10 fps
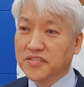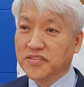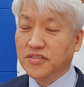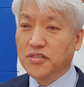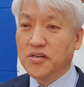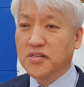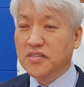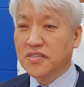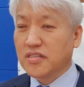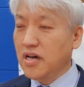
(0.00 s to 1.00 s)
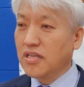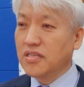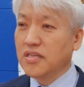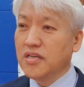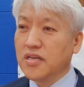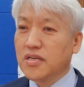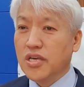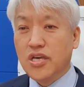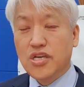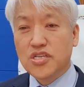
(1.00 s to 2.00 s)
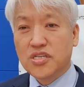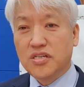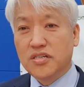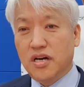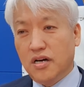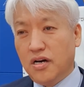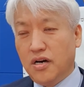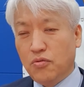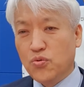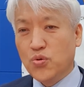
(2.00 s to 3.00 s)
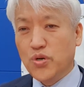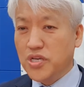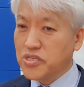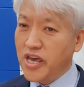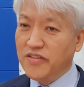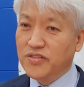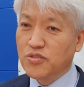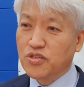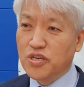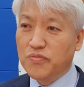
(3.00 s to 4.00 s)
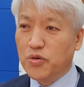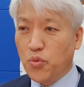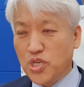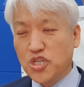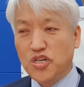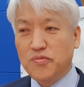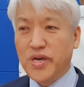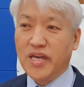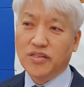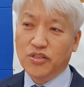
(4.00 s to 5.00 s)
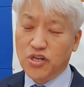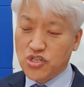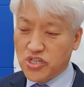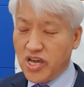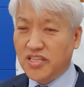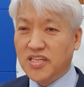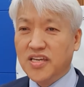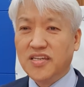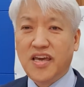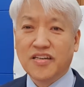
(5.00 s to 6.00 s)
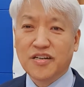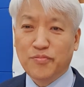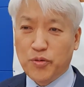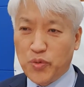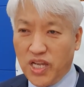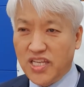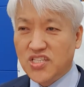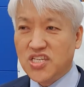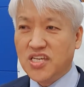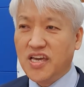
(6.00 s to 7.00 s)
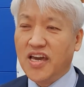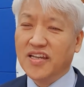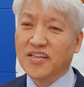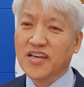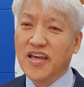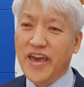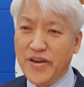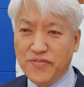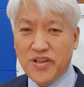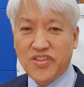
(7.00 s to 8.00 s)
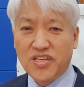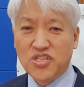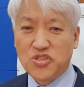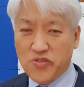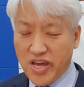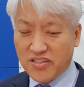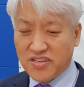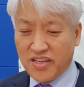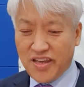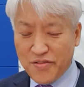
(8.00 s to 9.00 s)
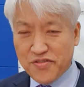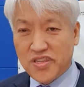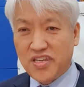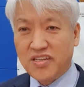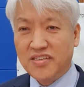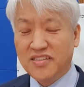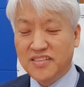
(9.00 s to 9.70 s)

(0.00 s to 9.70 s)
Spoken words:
You know, God is who is able to give you wisdom and understanding and capability and everything, strength and everything.